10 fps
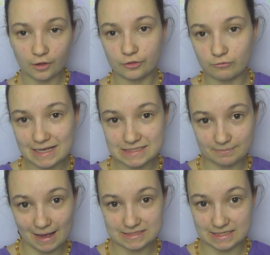The rest are
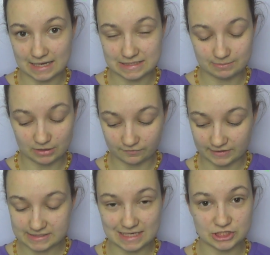backed in anti-pill
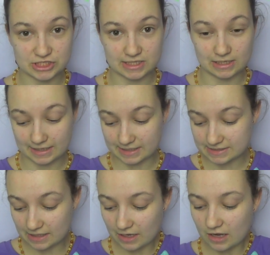fleece. That's just the
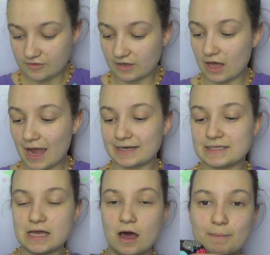liners. The
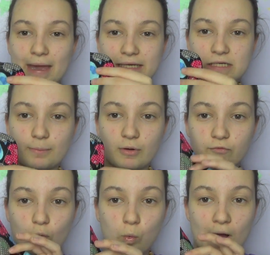liners are made up
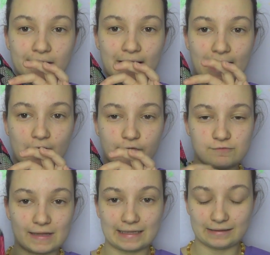of one layer of
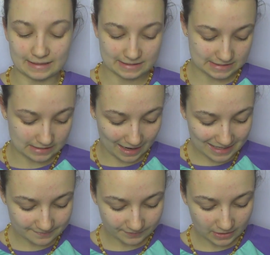flannel
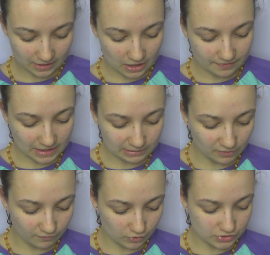inside. Then you
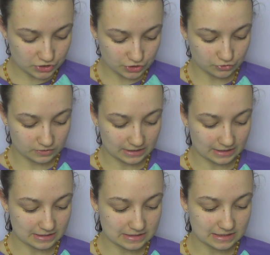move on to
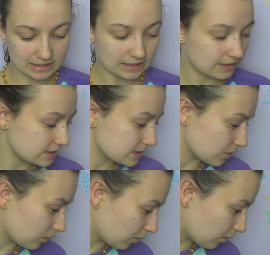the
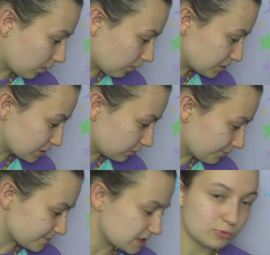teens, or what you
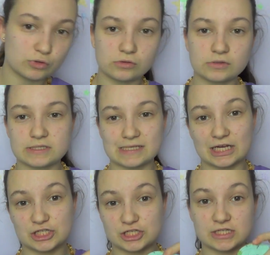call them, small
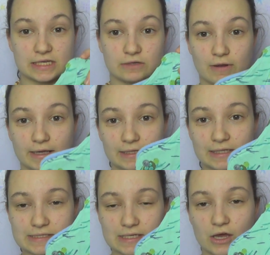slash teen
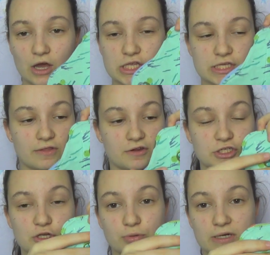regulars. So there are
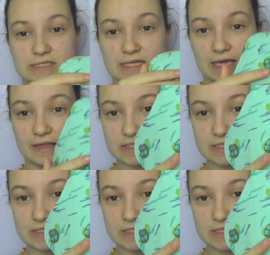two prints here.